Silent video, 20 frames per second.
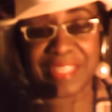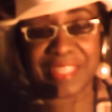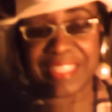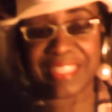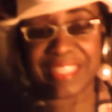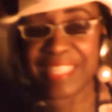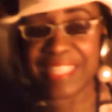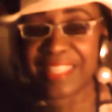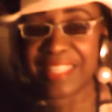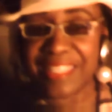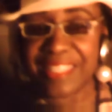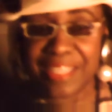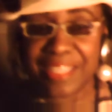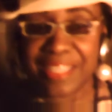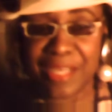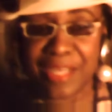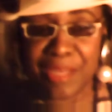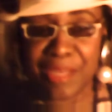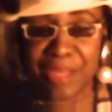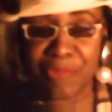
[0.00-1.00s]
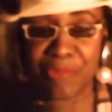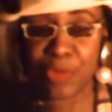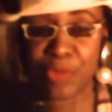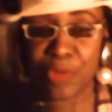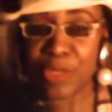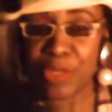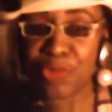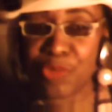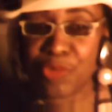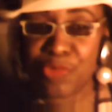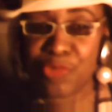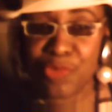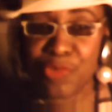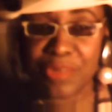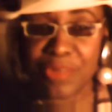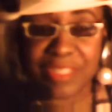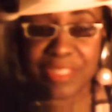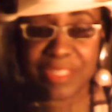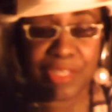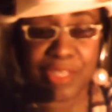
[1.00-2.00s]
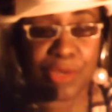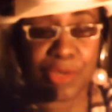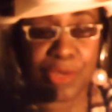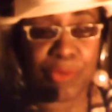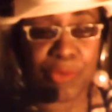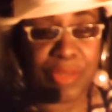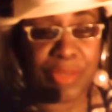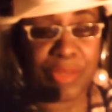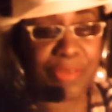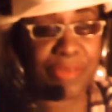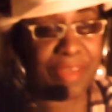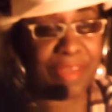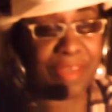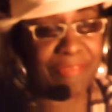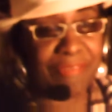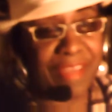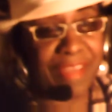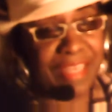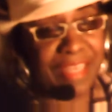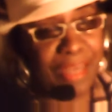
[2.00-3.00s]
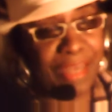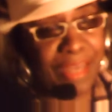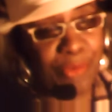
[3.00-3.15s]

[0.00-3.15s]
to take the time for an intruder to go and try to find out